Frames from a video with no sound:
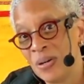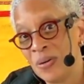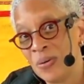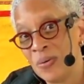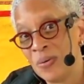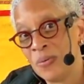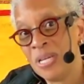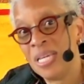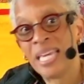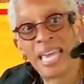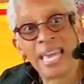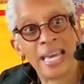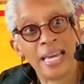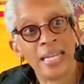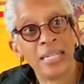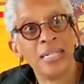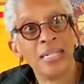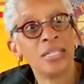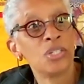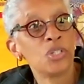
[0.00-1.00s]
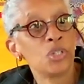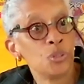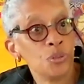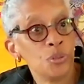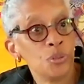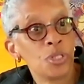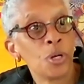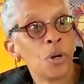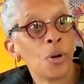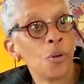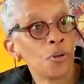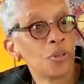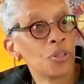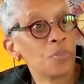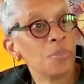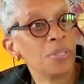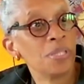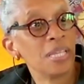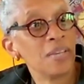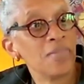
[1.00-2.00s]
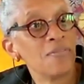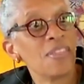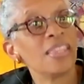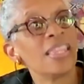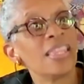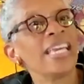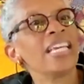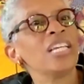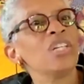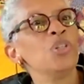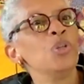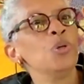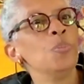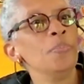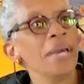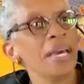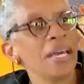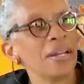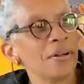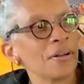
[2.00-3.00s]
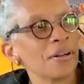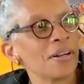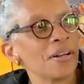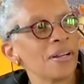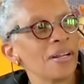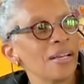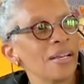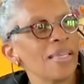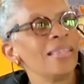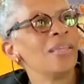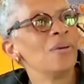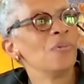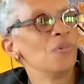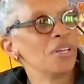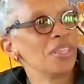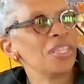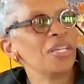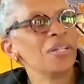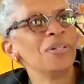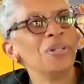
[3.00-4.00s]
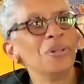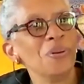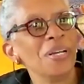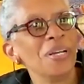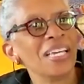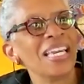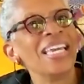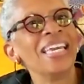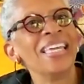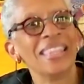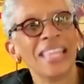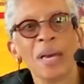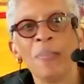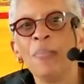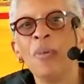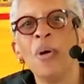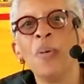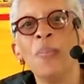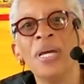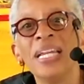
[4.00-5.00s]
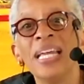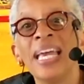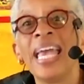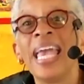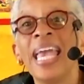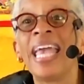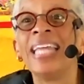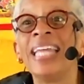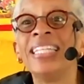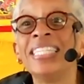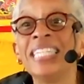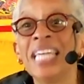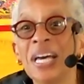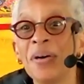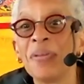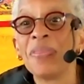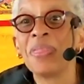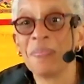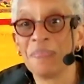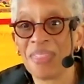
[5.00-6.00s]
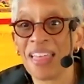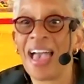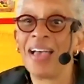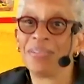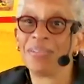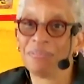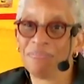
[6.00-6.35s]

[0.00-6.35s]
we can choose to hold the belief that they can do better than what they're doing in that moment and tell them that.